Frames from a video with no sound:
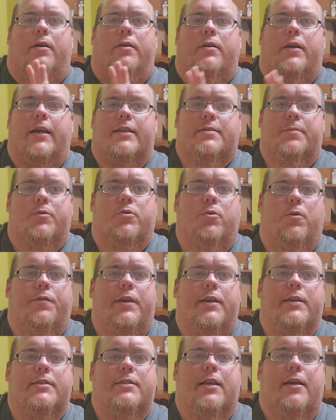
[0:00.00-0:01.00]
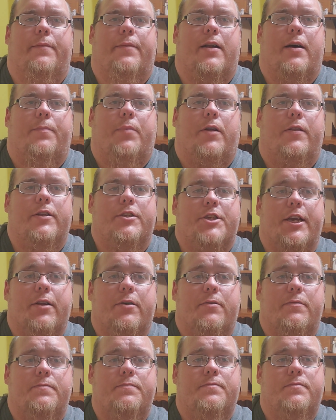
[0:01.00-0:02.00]
Got some cool things coming up on the
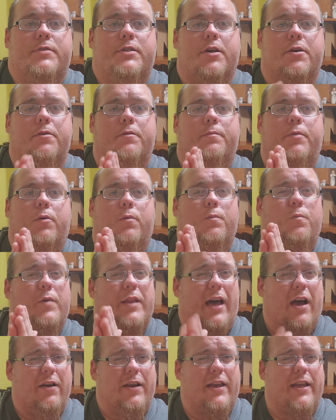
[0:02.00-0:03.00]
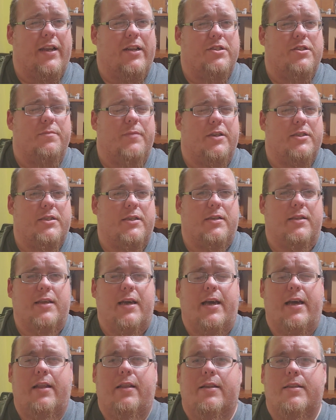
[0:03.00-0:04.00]
channel. So, but without getting too much into
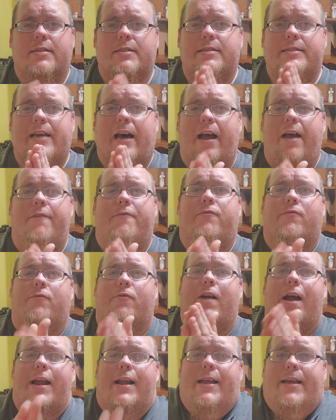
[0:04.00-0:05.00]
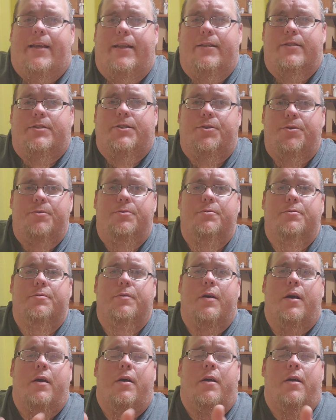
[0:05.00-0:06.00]
that, let's dive right
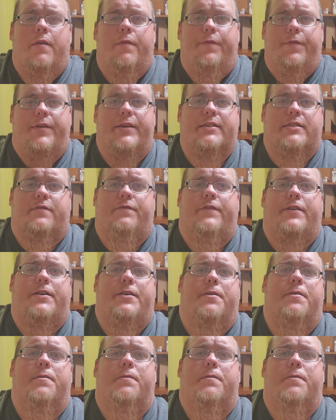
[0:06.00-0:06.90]
into this video